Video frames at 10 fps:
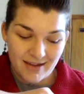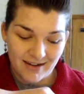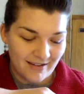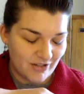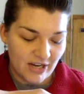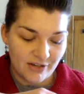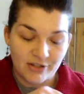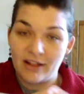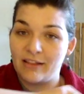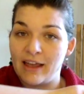You can
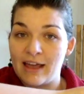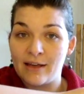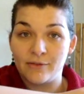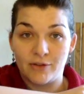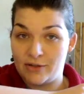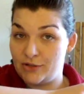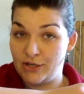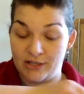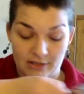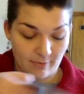change the layouts,
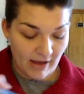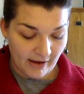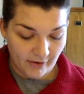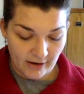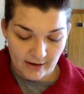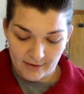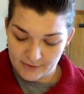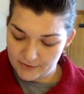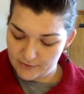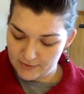you can change the
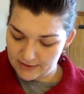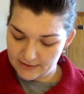backgrounds,